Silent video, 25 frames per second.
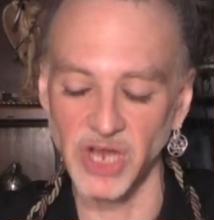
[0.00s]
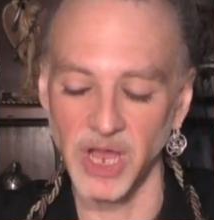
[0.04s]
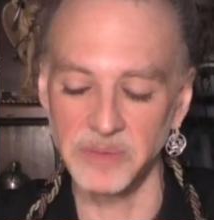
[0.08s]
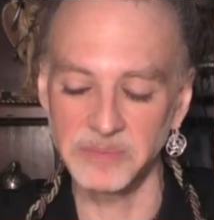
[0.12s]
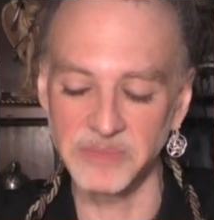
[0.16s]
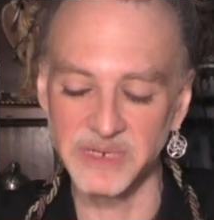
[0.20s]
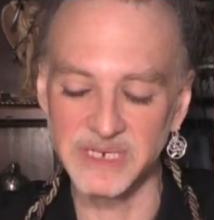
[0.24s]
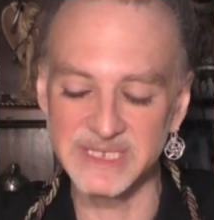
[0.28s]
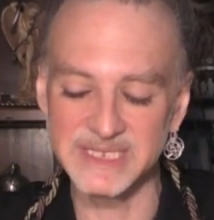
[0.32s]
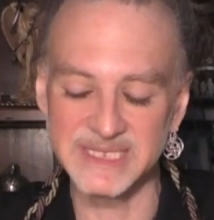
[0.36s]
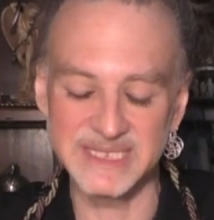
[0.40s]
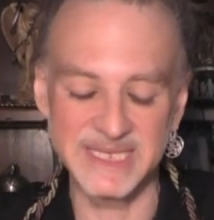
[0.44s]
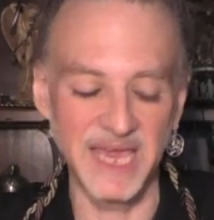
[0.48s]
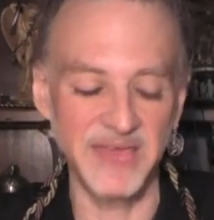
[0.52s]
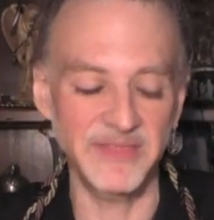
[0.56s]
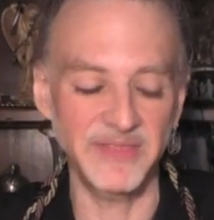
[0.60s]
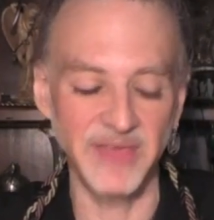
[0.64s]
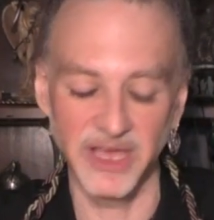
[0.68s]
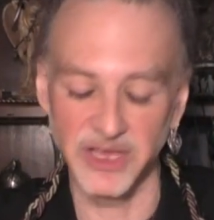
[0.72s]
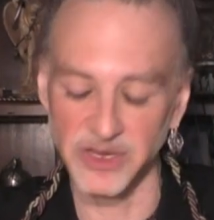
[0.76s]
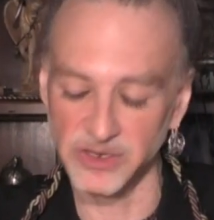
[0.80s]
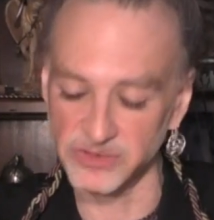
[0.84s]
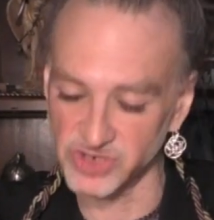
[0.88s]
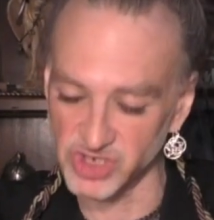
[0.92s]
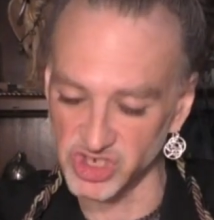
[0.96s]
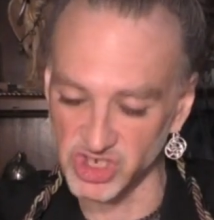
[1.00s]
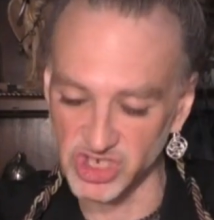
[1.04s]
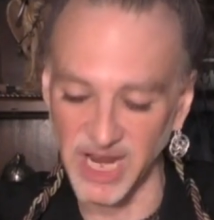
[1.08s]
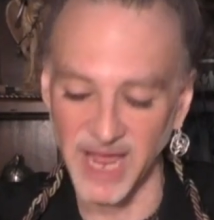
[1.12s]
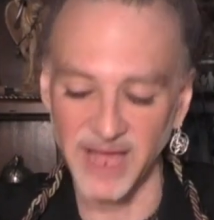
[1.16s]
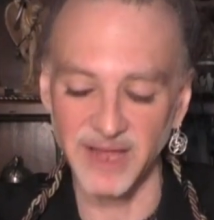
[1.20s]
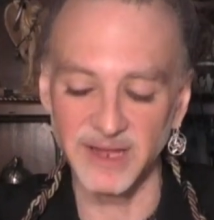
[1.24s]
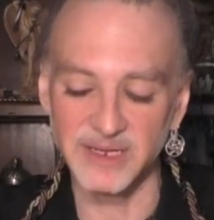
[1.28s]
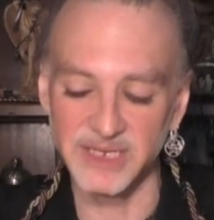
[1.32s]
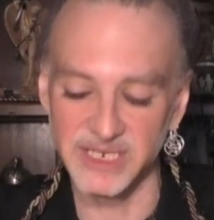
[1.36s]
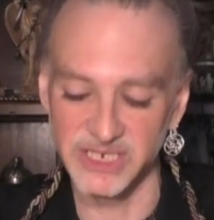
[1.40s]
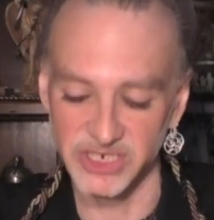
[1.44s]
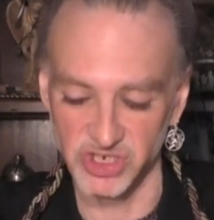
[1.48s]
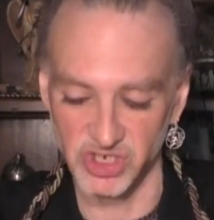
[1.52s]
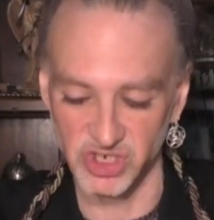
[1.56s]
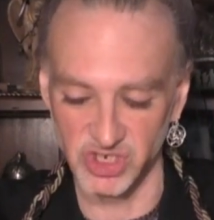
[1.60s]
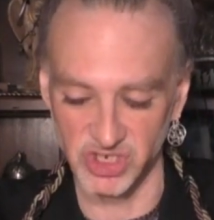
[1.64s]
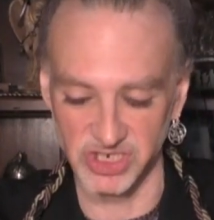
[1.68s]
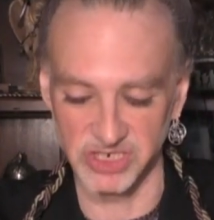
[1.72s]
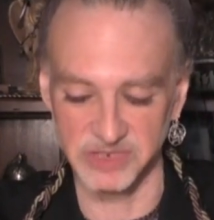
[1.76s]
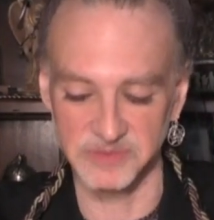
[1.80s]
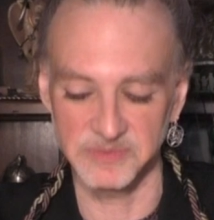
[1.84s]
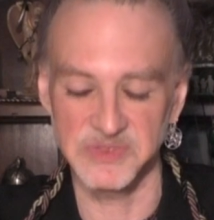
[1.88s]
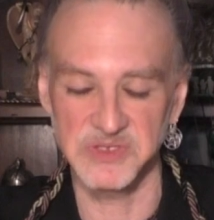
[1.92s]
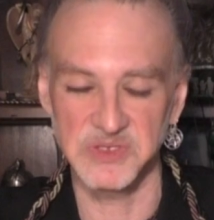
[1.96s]
I'm going to say that your
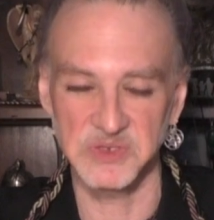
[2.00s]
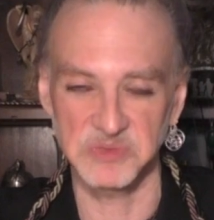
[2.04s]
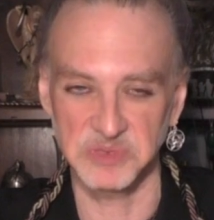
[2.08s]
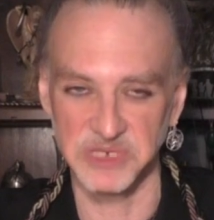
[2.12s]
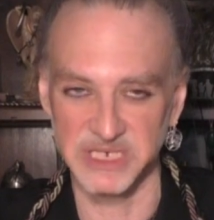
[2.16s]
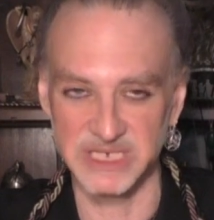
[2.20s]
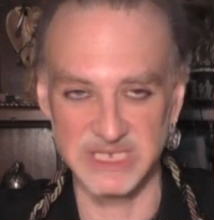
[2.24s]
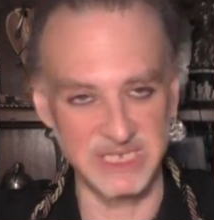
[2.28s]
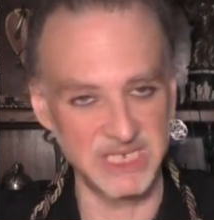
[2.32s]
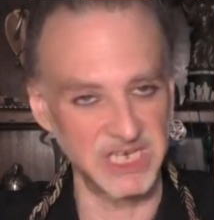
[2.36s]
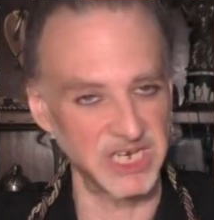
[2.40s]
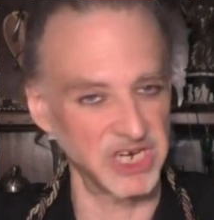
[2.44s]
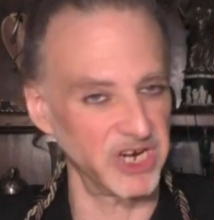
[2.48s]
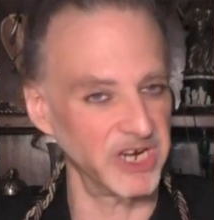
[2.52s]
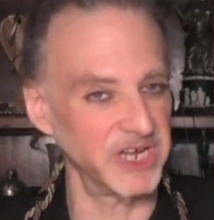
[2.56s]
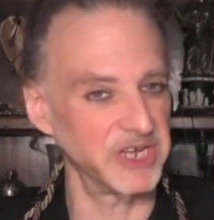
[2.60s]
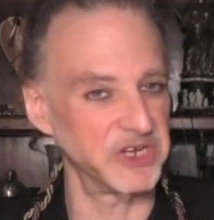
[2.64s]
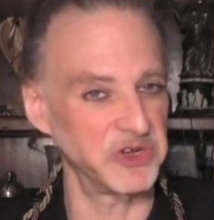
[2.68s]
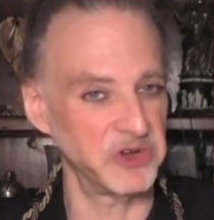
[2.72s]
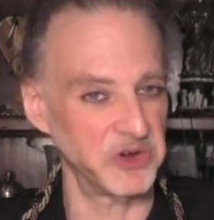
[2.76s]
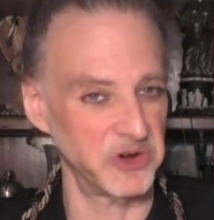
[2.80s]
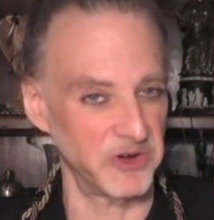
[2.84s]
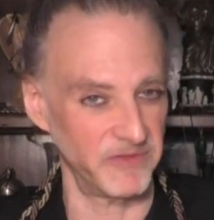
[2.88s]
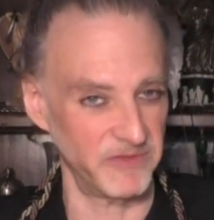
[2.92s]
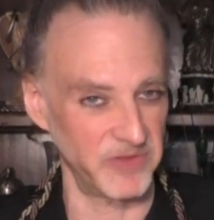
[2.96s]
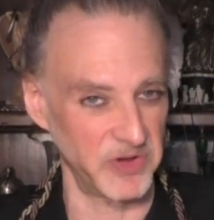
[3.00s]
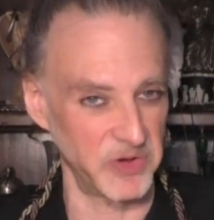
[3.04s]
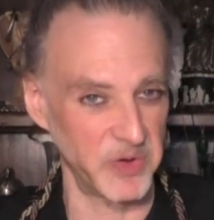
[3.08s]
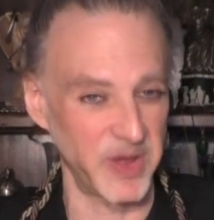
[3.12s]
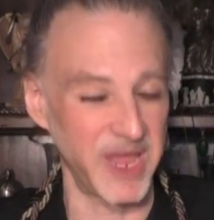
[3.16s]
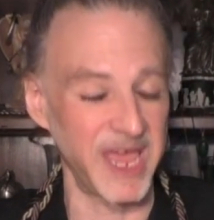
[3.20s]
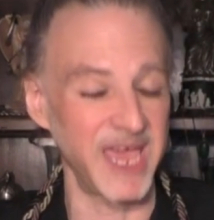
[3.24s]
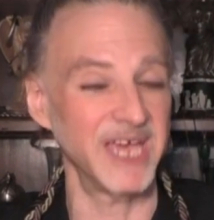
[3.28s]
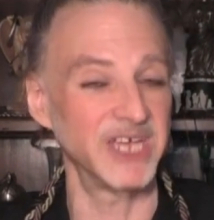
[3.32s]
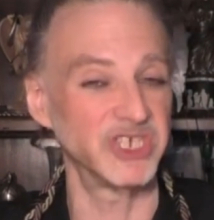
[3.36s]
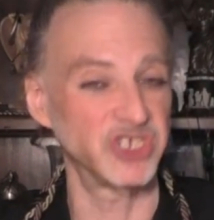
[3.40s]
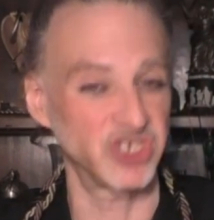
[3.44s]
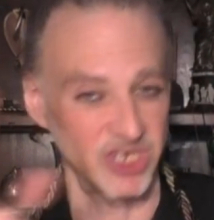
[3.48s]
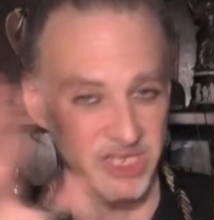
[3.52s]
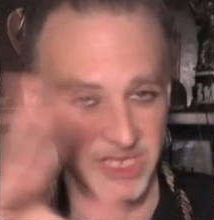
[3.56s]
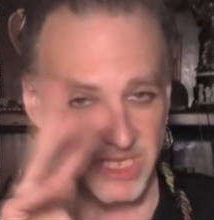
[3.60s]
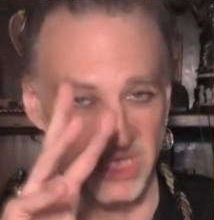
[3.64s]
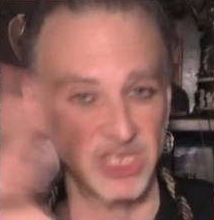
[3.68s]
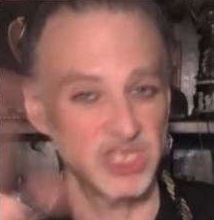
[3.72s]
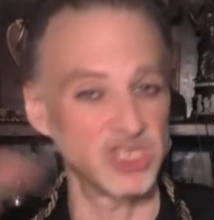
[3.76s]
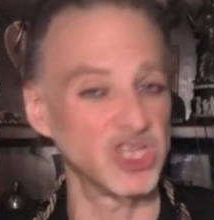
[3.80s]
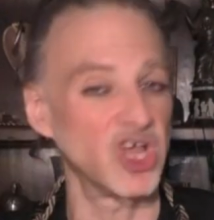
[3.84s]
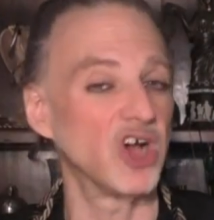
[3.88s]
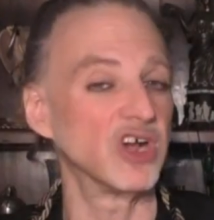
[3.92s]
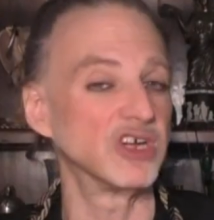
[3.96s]
challenge seems to be here in your vocation,
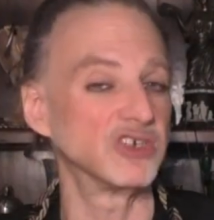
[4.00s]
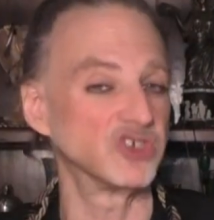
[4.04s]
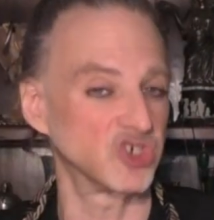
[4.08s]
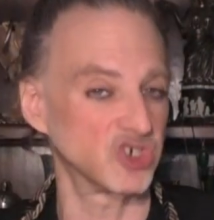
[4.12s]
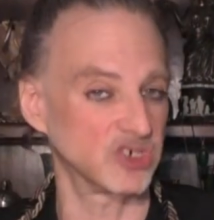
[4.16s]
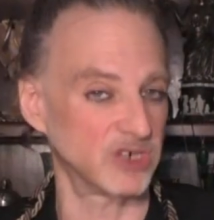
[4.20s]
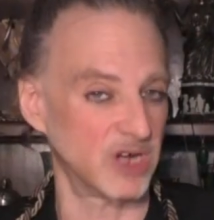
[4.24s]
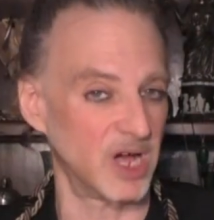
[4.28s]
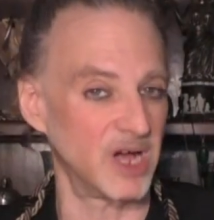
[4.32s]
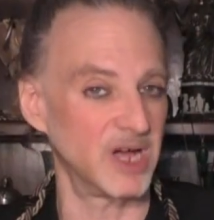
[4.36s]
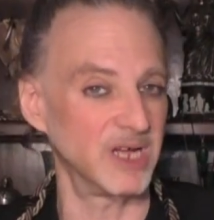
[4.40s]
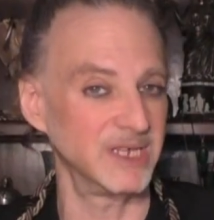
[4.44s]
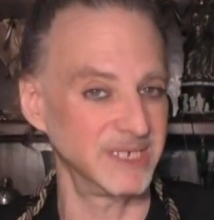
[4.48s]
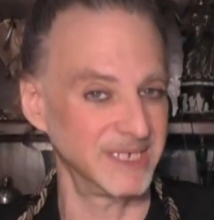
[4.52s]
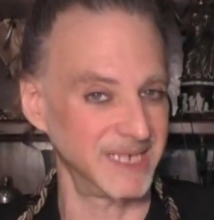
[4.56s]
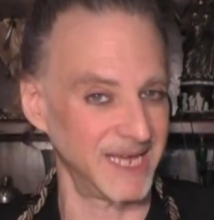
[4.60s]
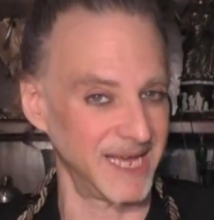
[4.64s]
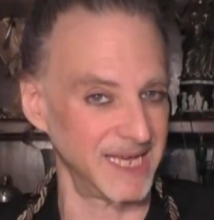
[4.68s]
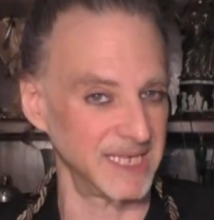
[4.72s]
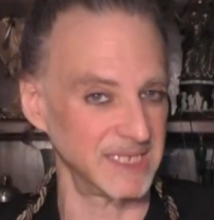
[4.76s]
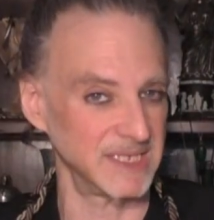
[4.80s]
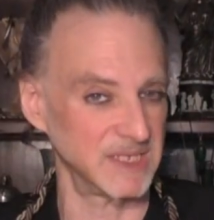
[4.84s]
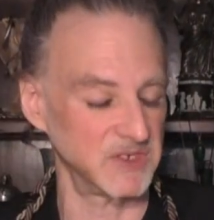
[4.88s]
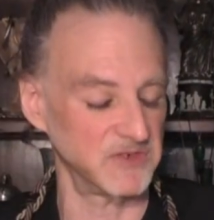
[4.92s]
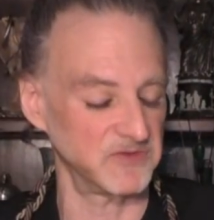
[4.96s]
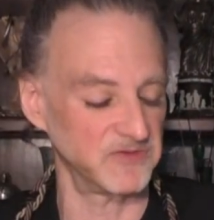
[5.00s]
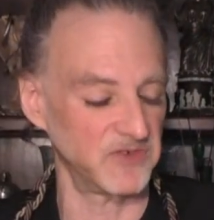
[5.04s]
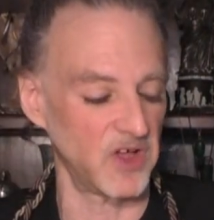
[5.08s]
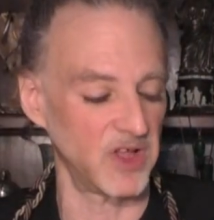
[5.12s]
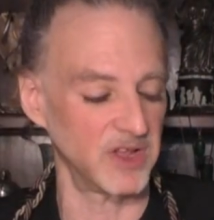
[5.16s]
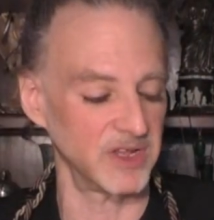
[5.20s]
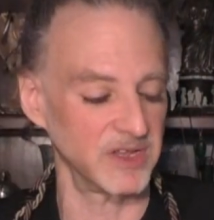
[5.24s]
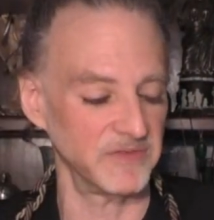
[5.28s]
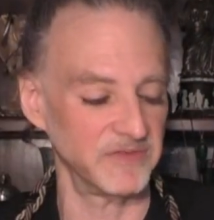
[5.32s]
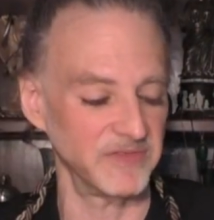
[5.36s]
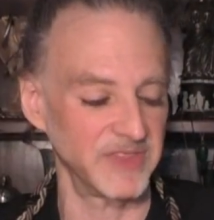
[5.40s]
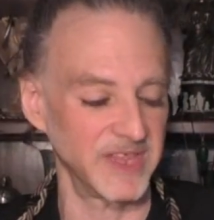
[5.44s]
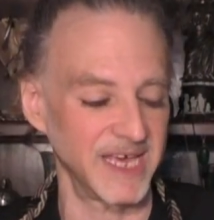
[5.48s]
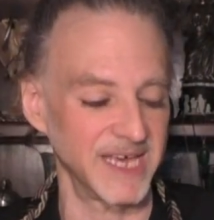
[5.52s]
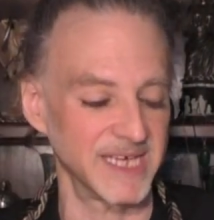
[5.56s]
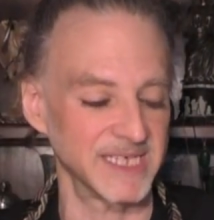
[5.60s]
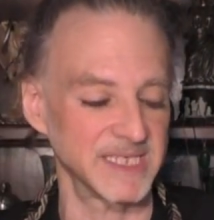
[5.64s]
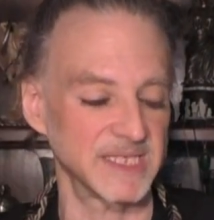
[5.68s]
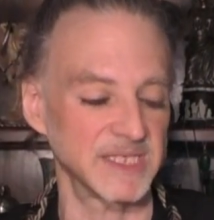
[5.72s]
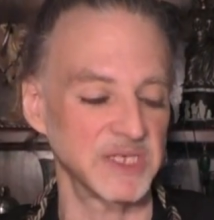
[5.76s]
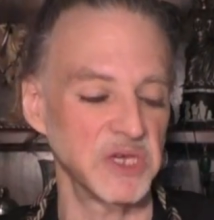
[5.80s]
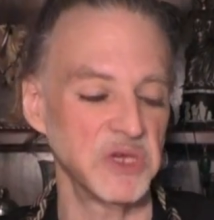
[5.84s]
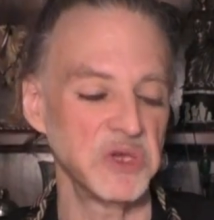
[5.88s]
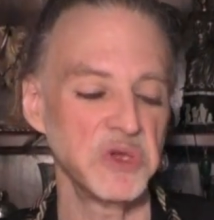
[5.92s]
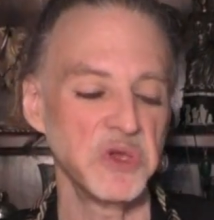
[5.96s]
the larger context of all of
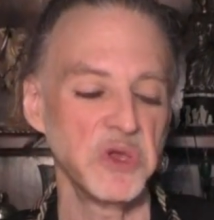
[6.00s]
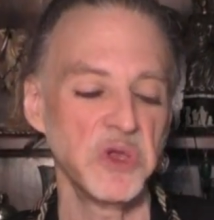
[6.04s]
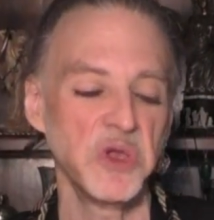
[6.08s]
this,